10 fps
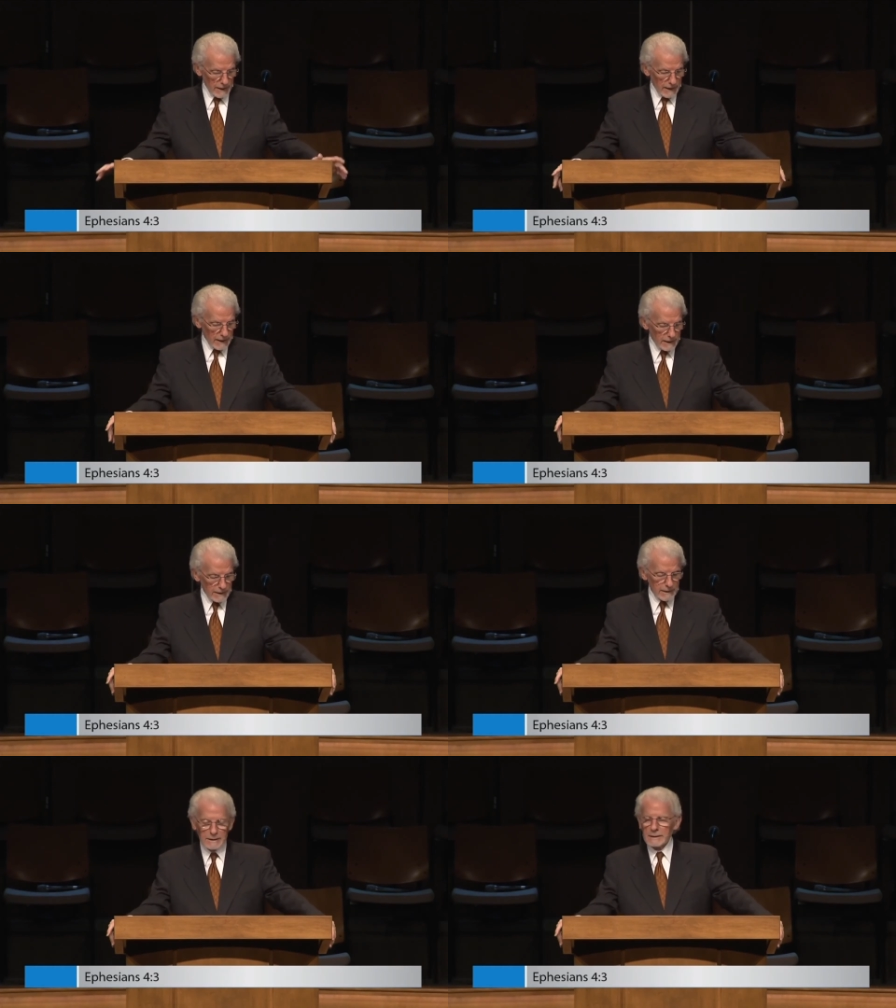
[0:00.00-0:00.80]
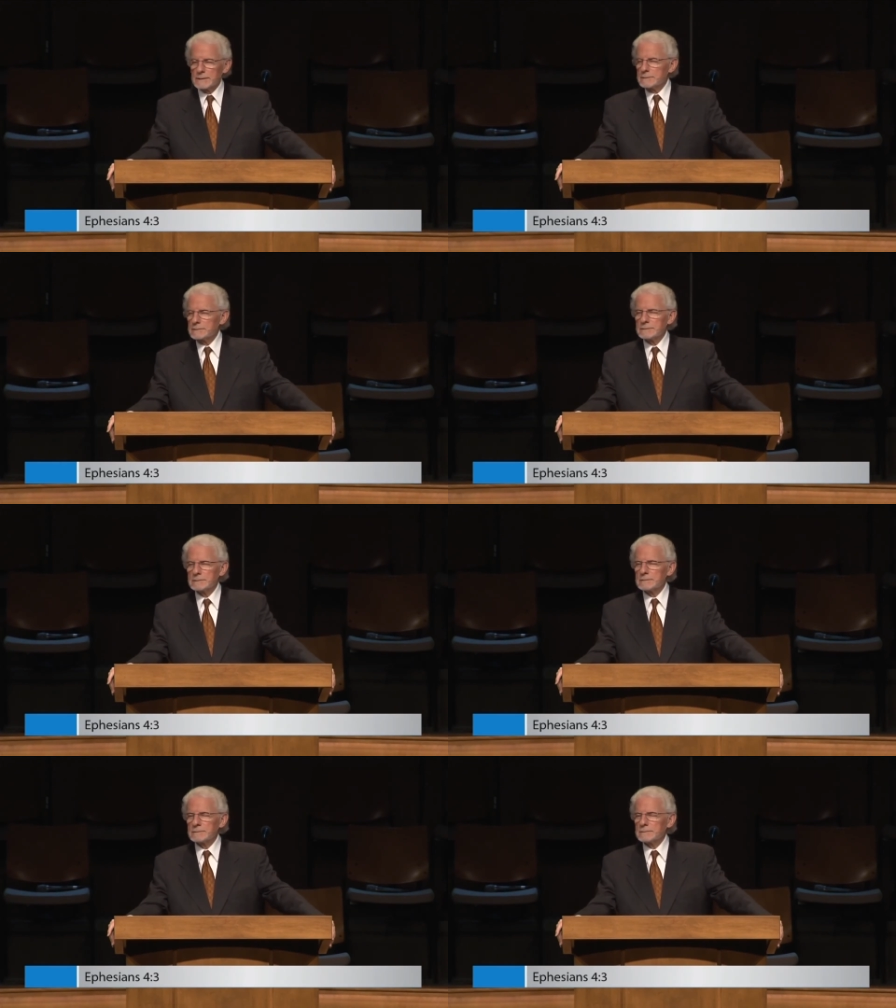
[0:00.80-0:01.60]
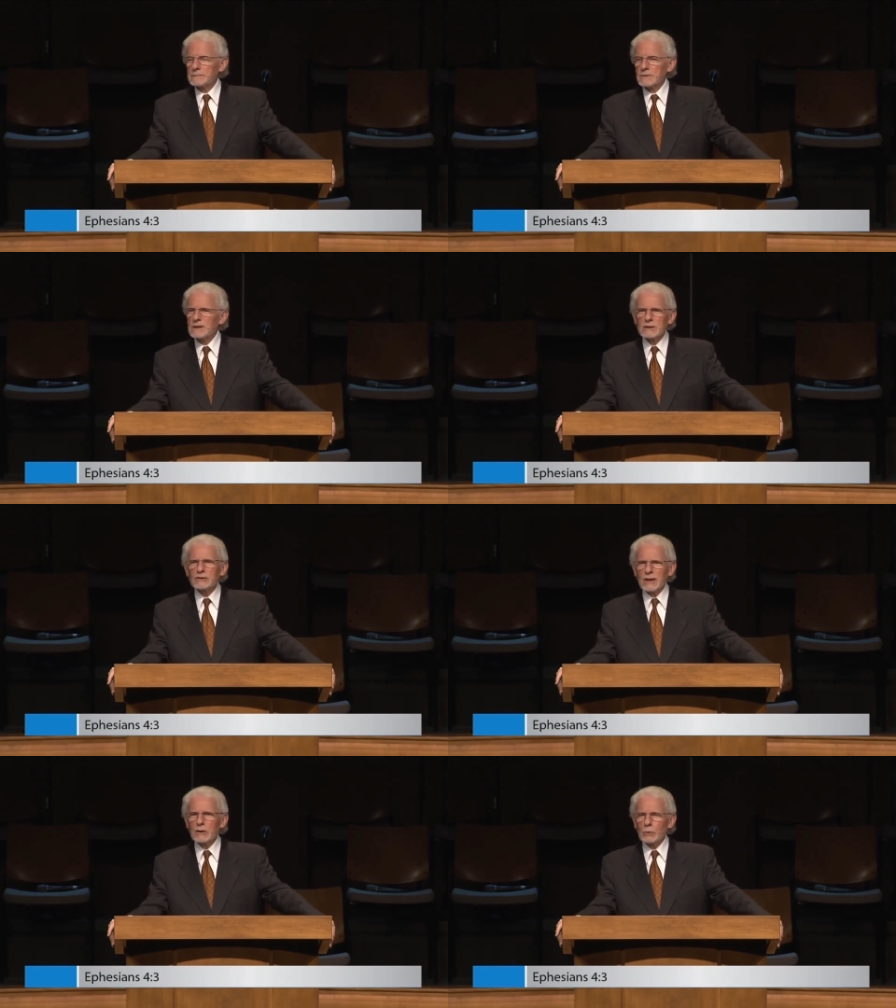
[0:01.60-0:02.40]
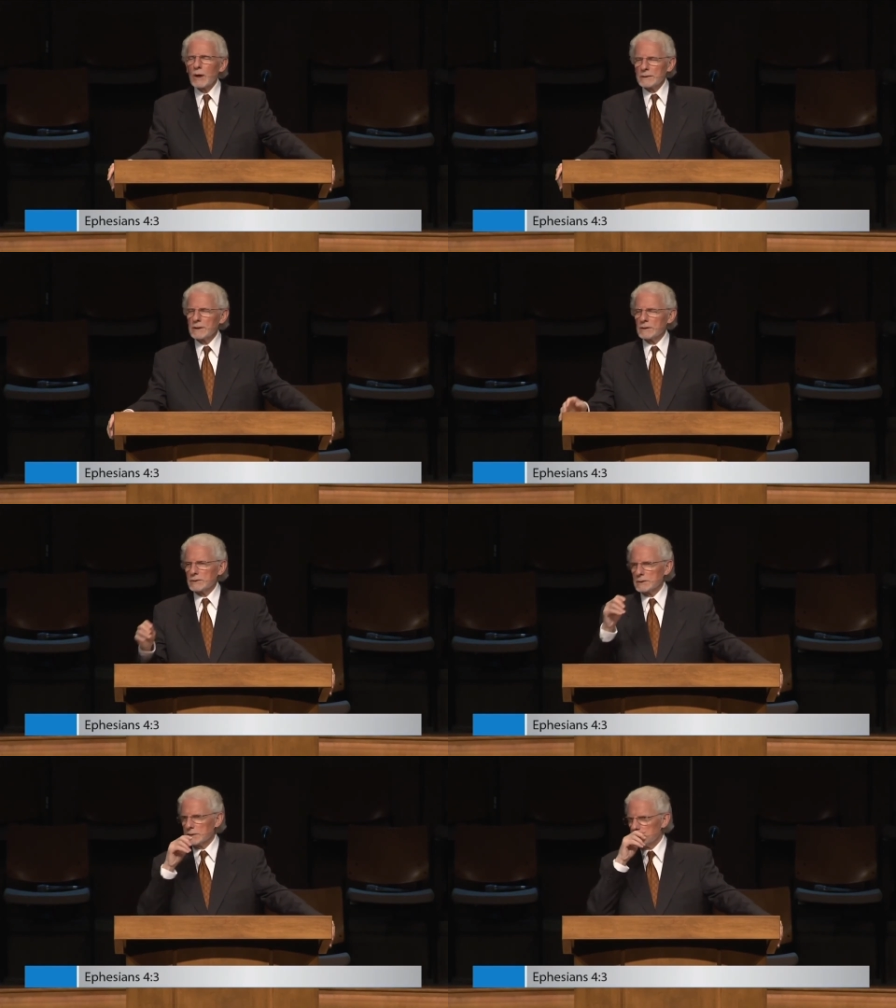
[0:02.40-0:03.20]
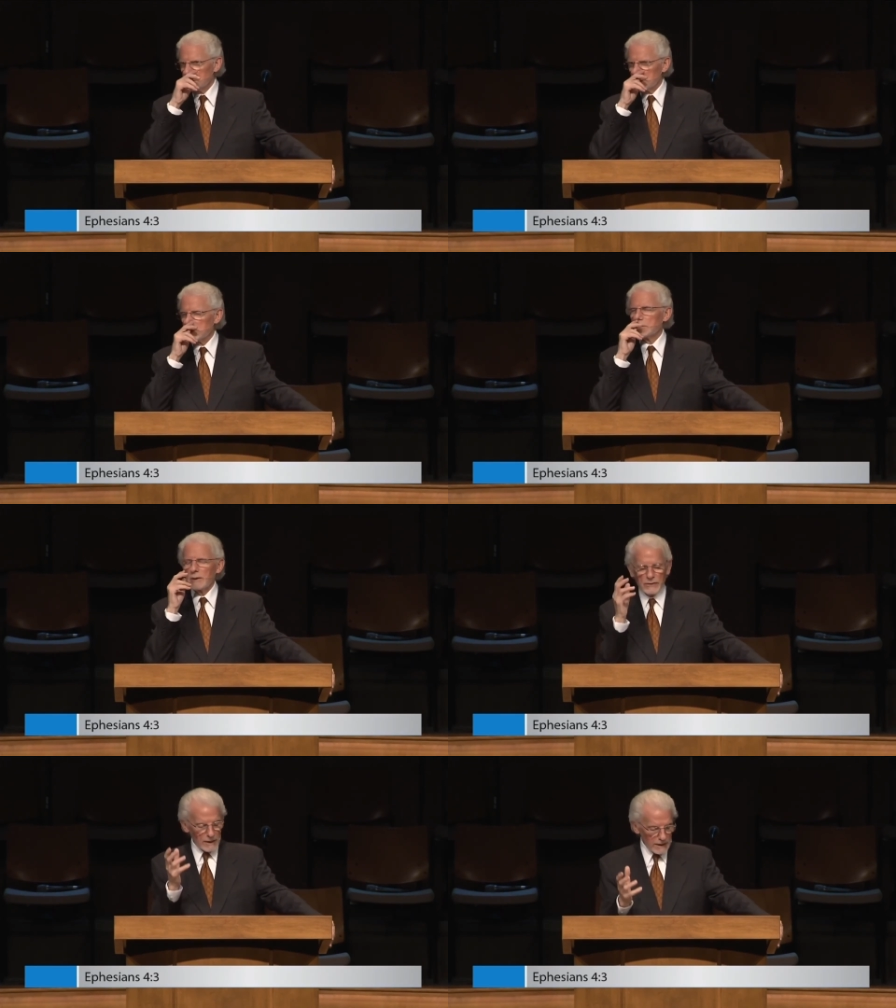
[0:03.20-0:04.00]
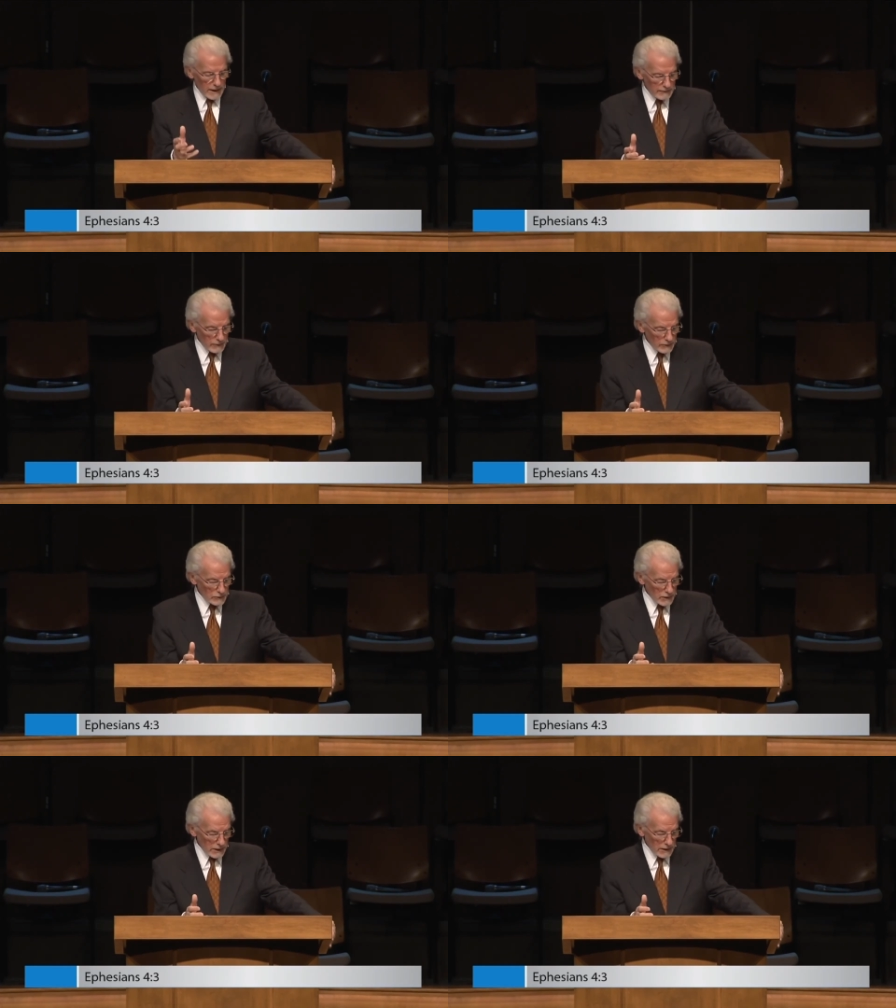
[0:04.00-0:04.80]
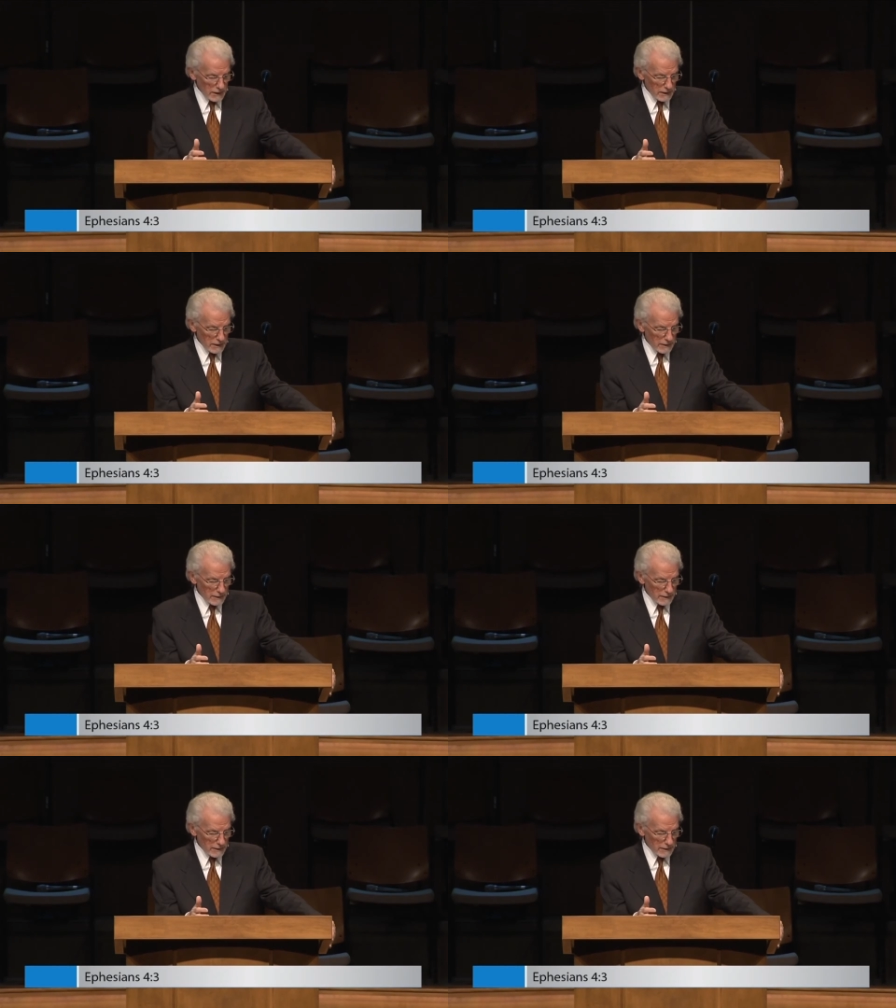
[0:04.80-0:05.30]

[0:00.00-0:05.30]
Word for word: Uh, you see the oneness with the diversity.